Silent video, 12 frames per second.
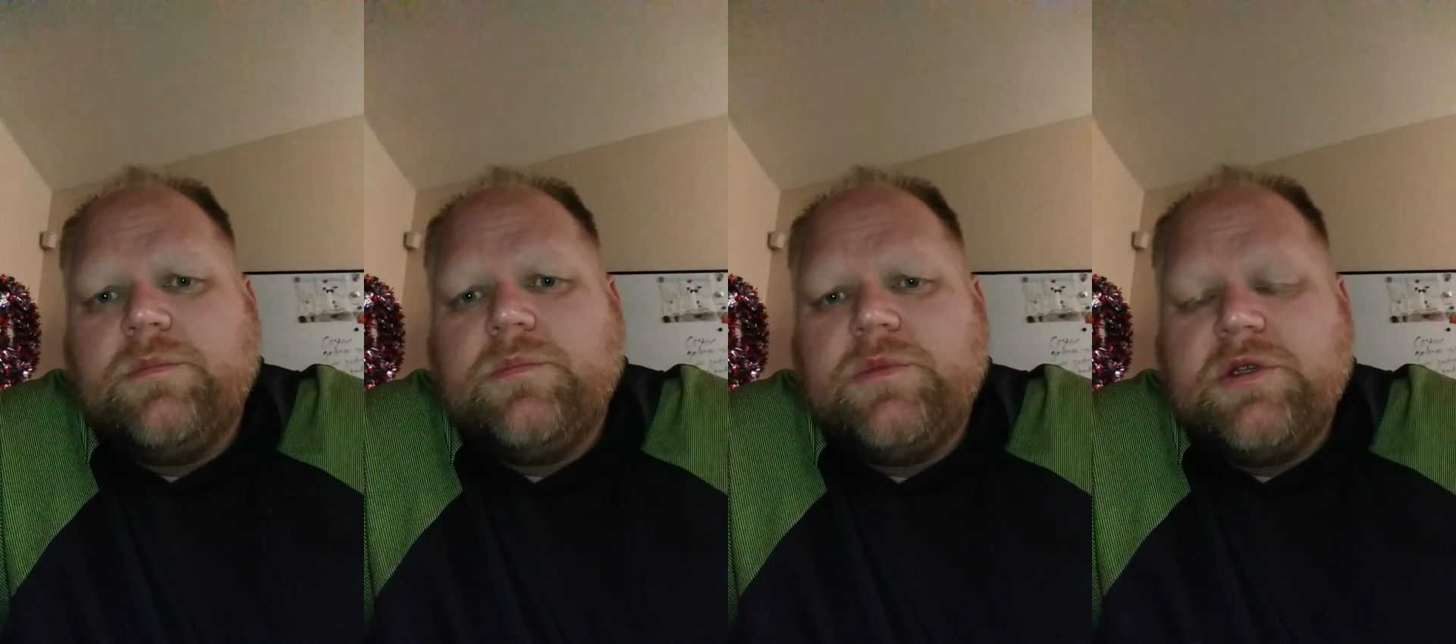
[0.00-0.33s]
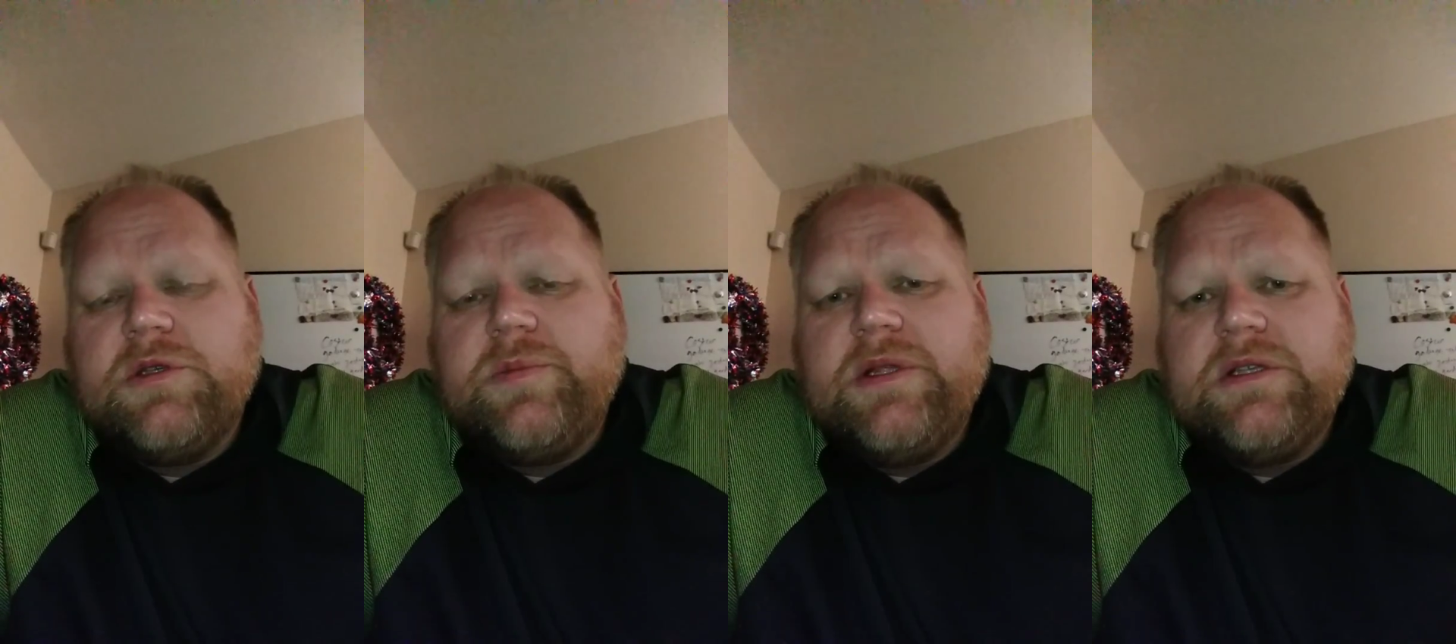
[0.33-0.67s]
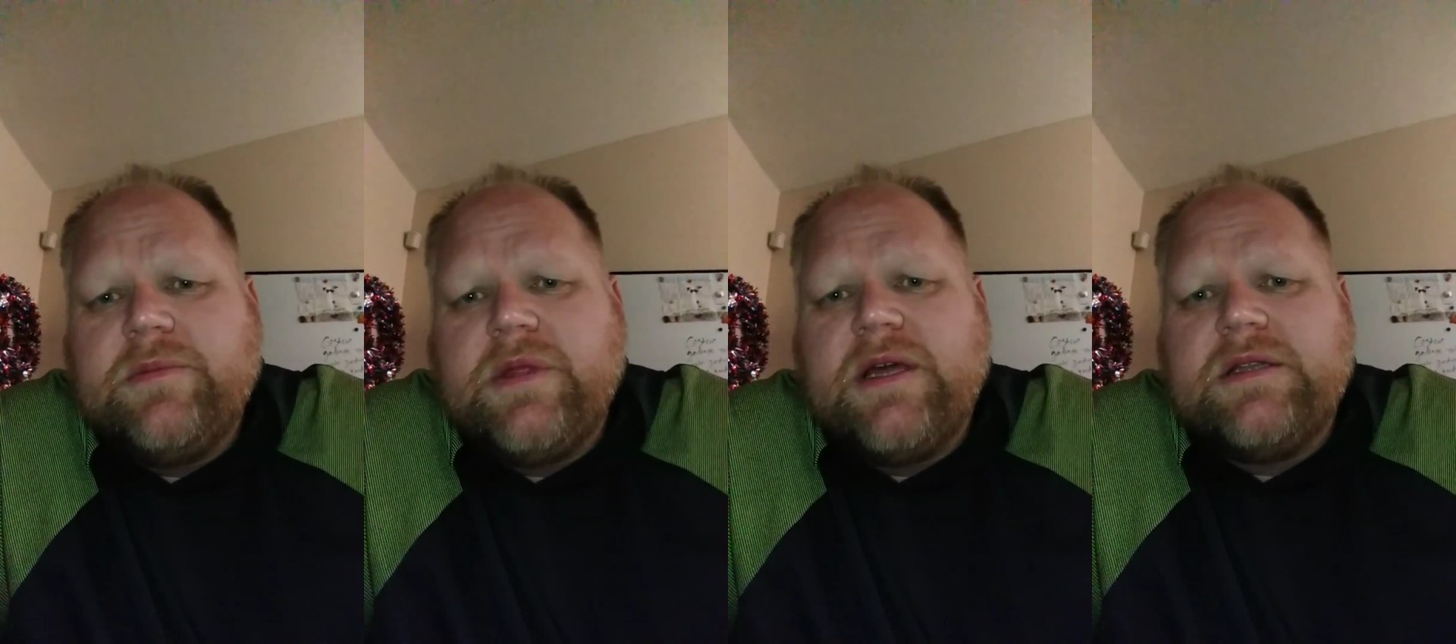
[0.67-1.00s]
to spend
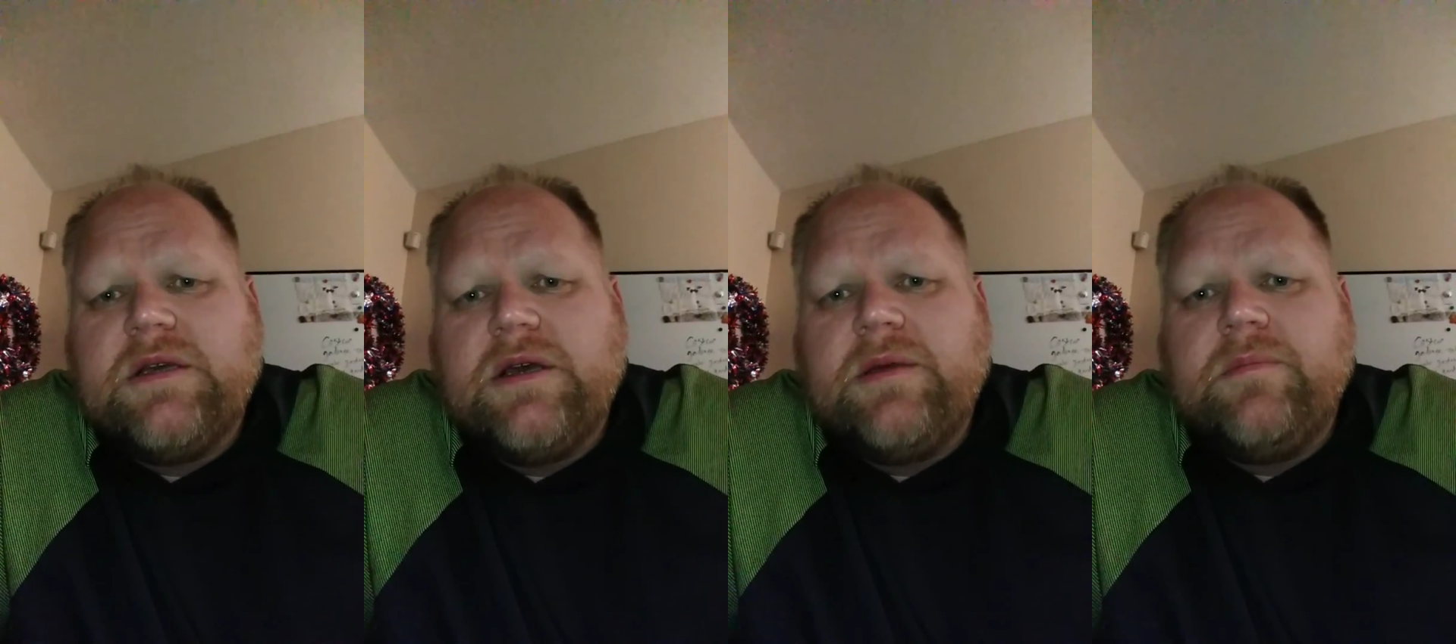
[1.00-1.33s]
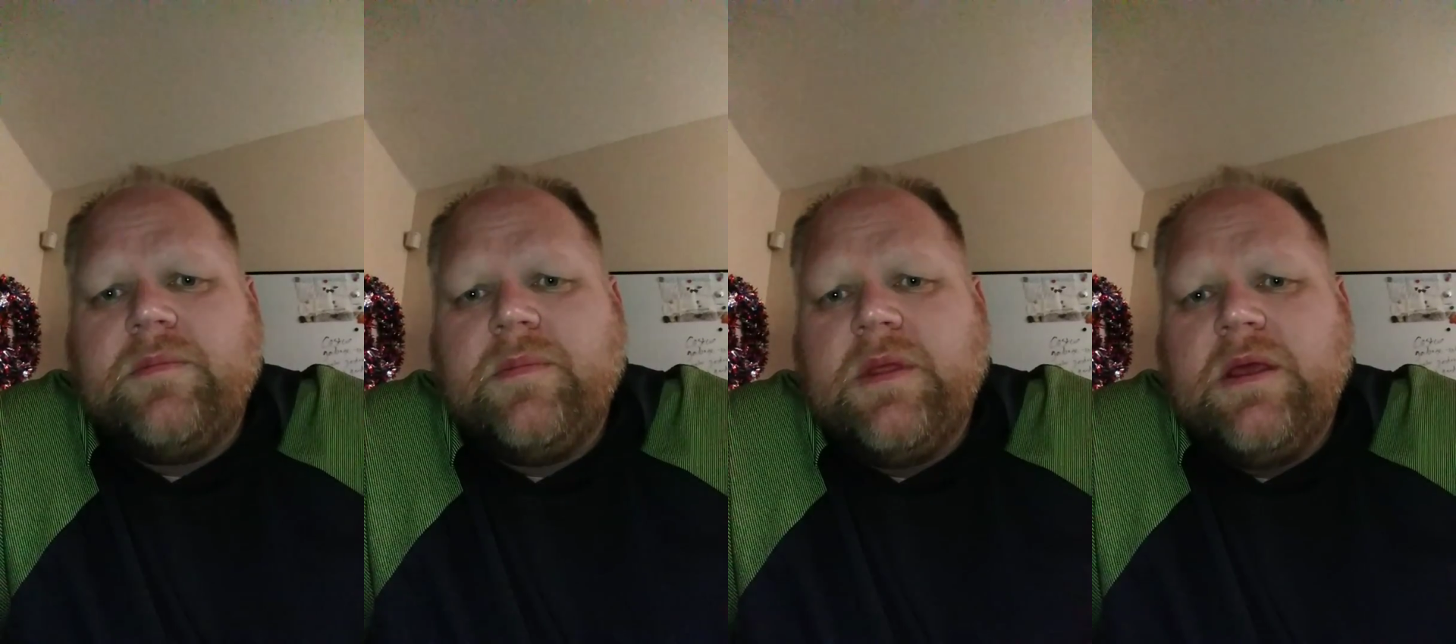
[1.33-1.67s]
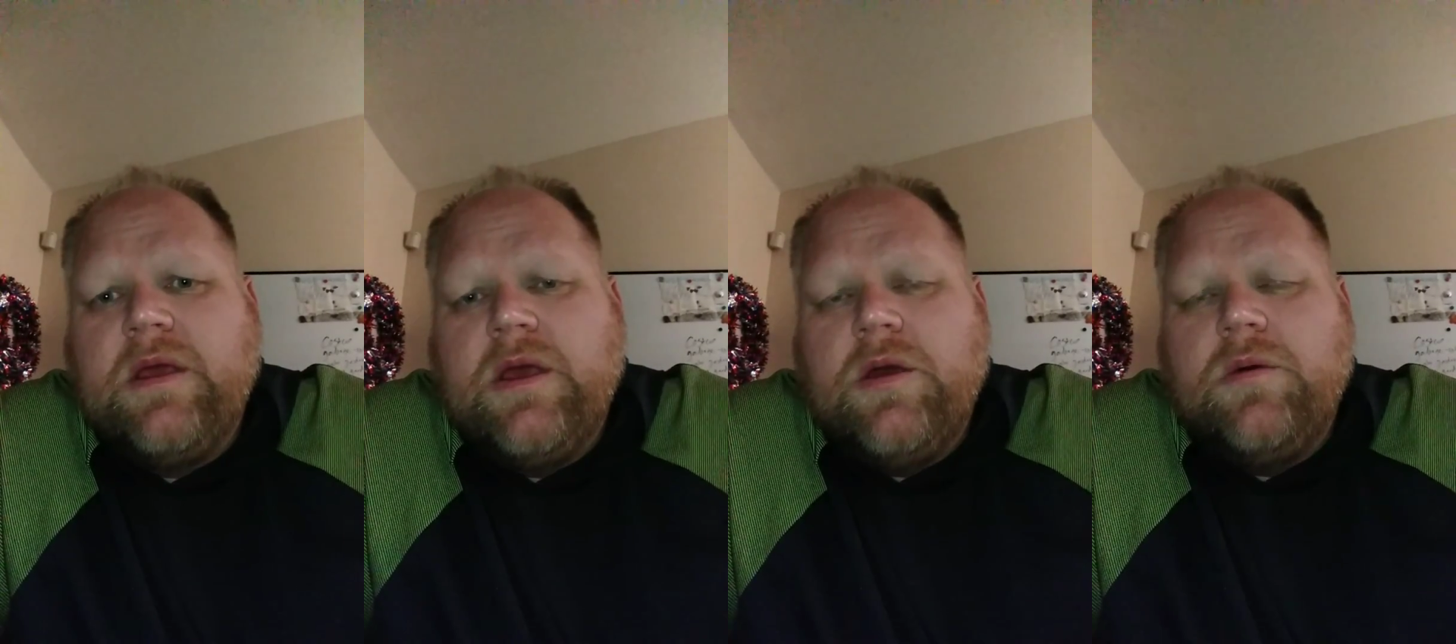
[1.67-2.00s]
some of that time.
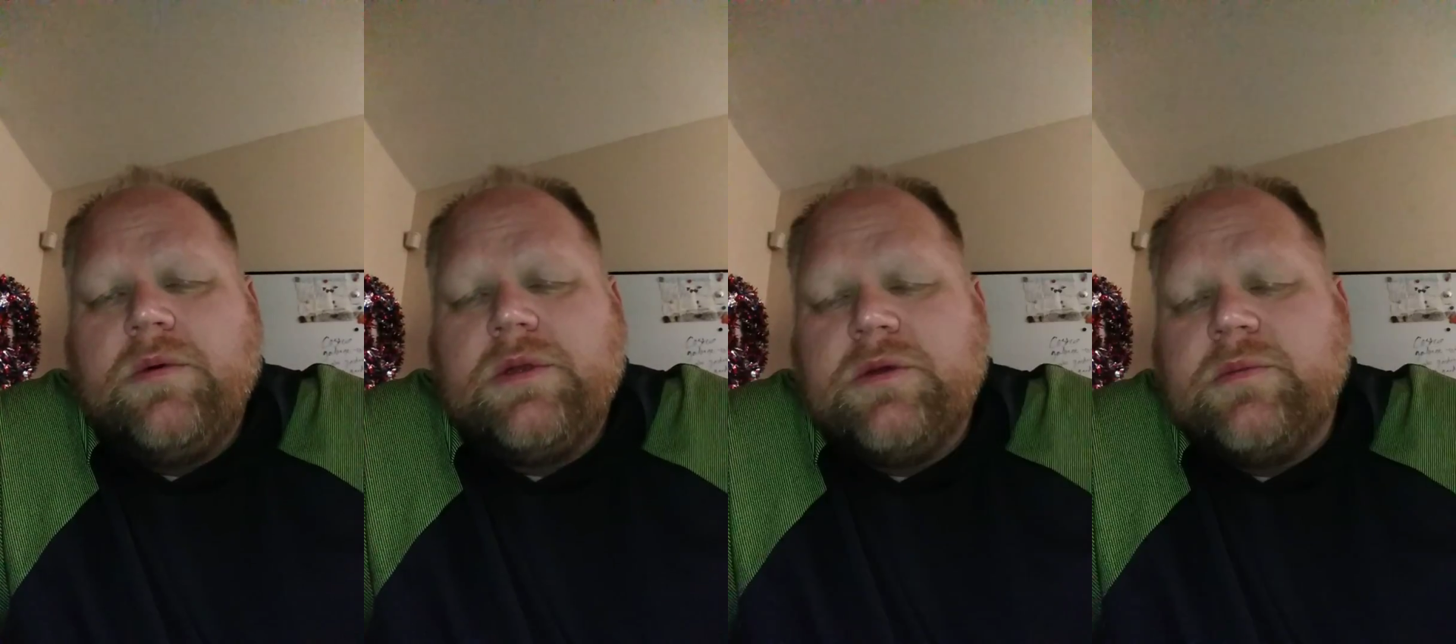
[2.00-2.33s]
We do